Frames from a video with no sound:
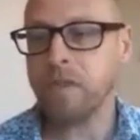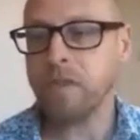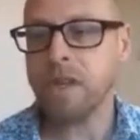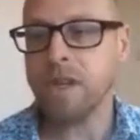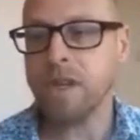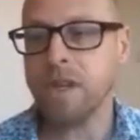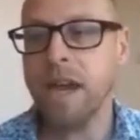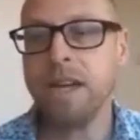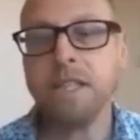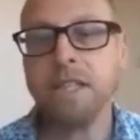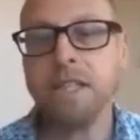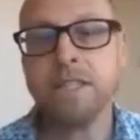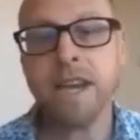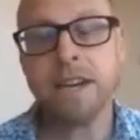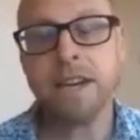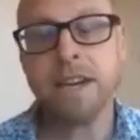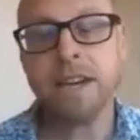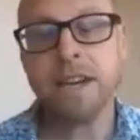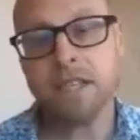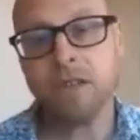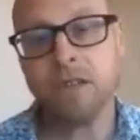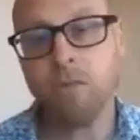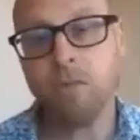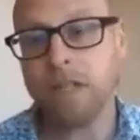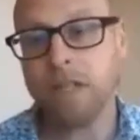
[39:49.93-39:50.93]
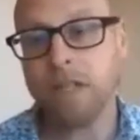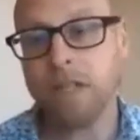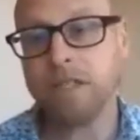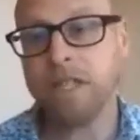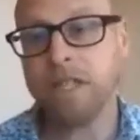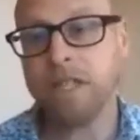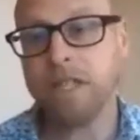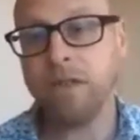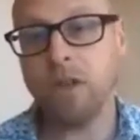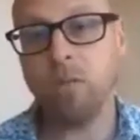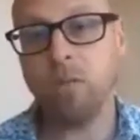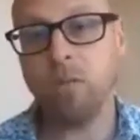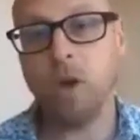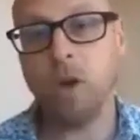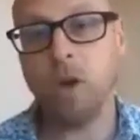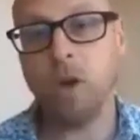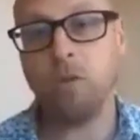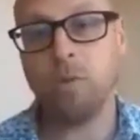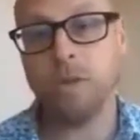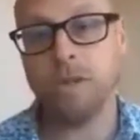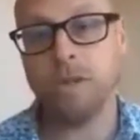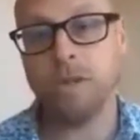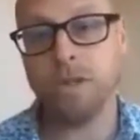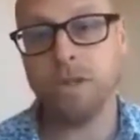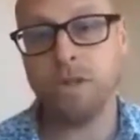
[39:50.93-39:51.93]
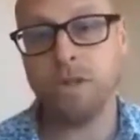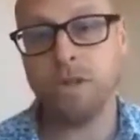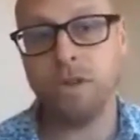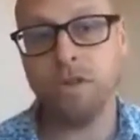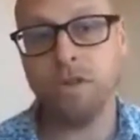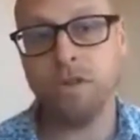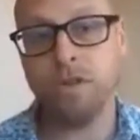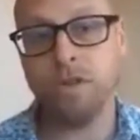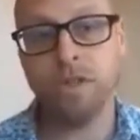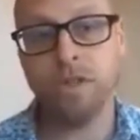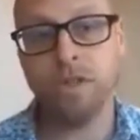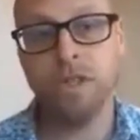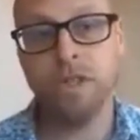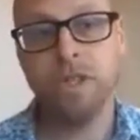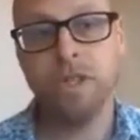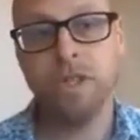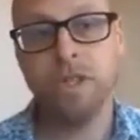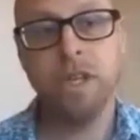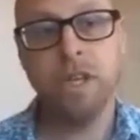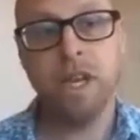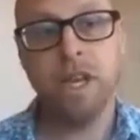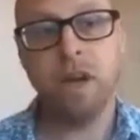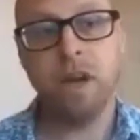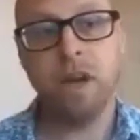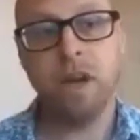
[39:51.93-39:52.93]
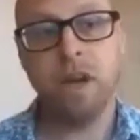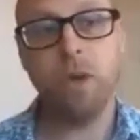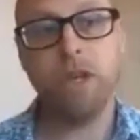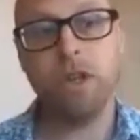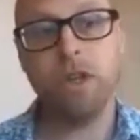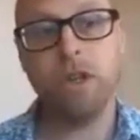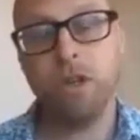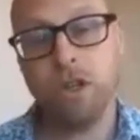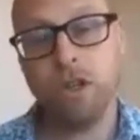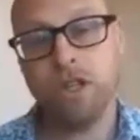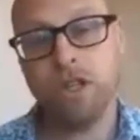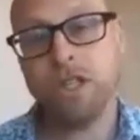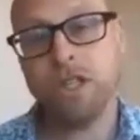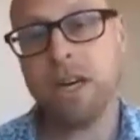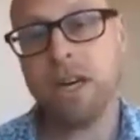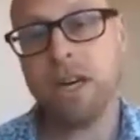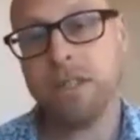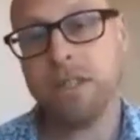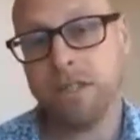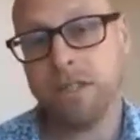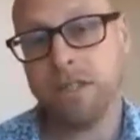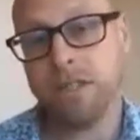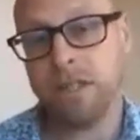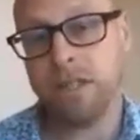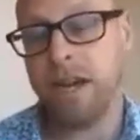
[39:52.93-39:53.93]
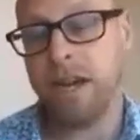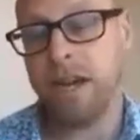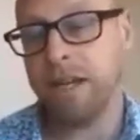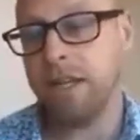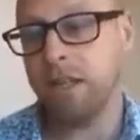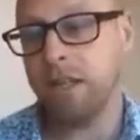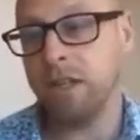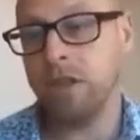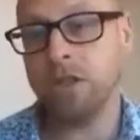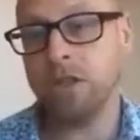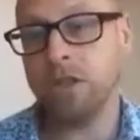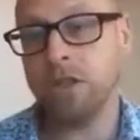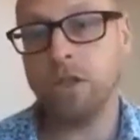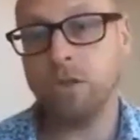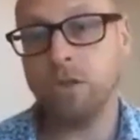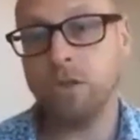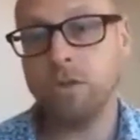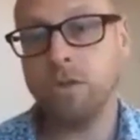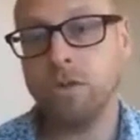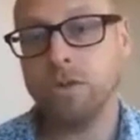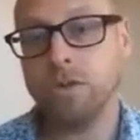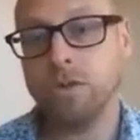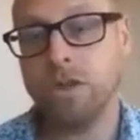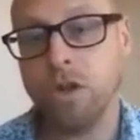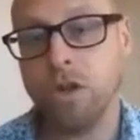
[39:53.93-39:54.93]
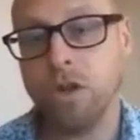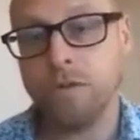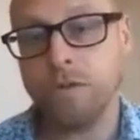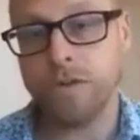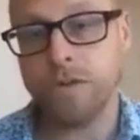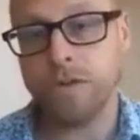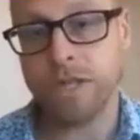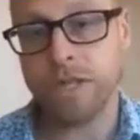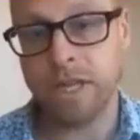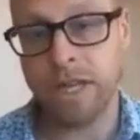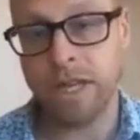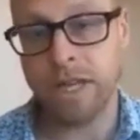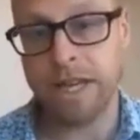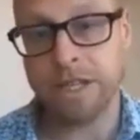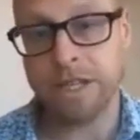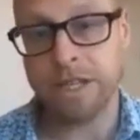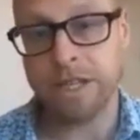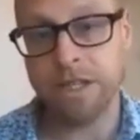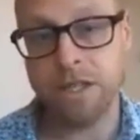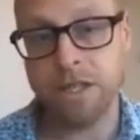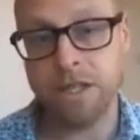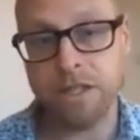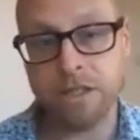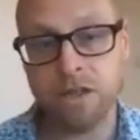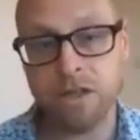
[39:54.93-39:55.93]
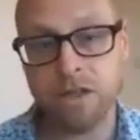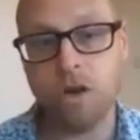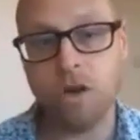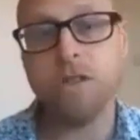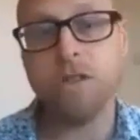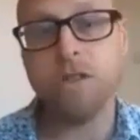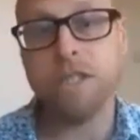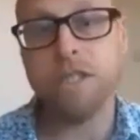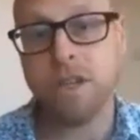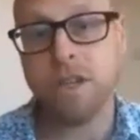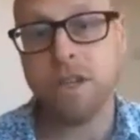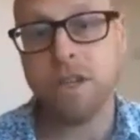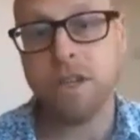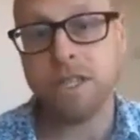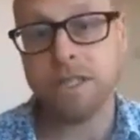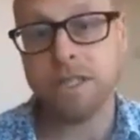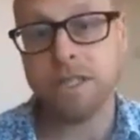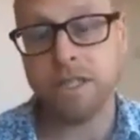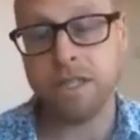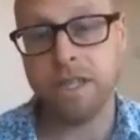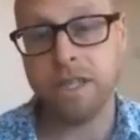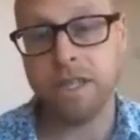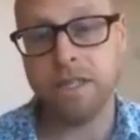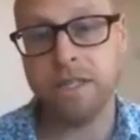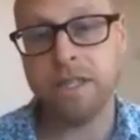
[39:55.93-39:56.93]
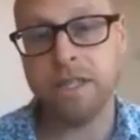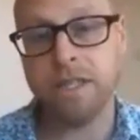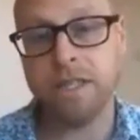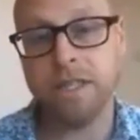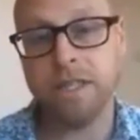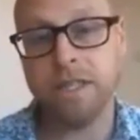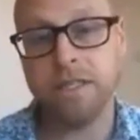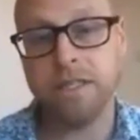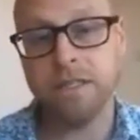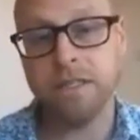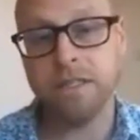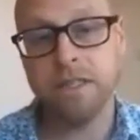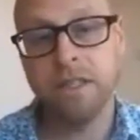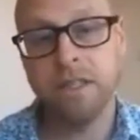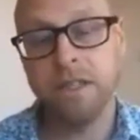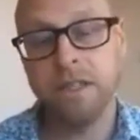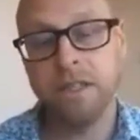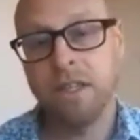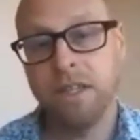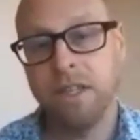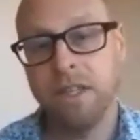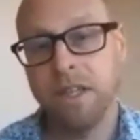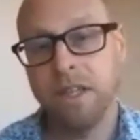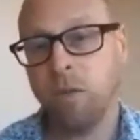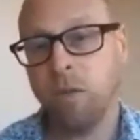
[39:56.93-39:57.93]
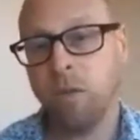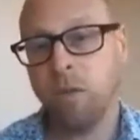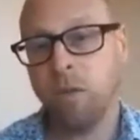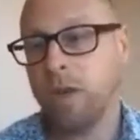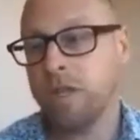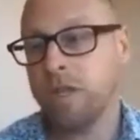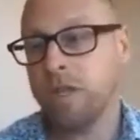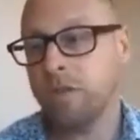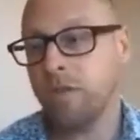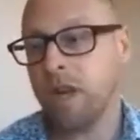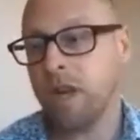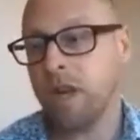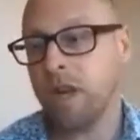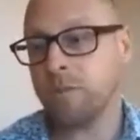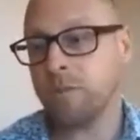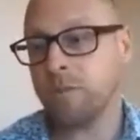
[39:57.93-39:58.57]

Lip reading: and it's actually relatively well preserved. And we could conduct archaeological surface collections on sites like these. And we developed